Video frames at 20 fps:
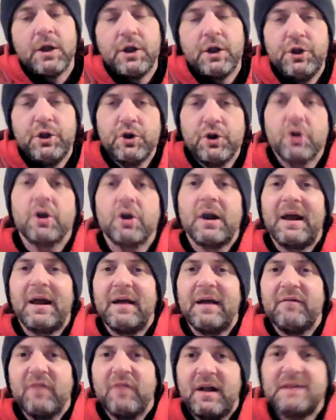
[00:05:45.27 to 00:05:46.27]
you're going to
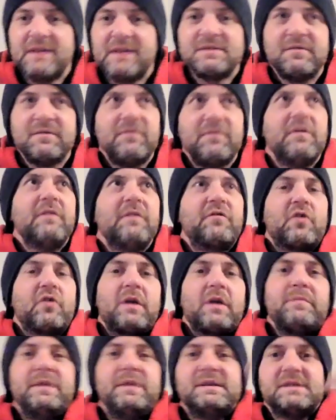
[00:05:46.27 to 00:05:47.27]
have lots of
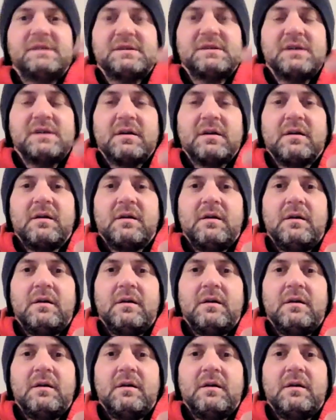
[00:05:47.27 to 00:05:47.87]
gray pieces here.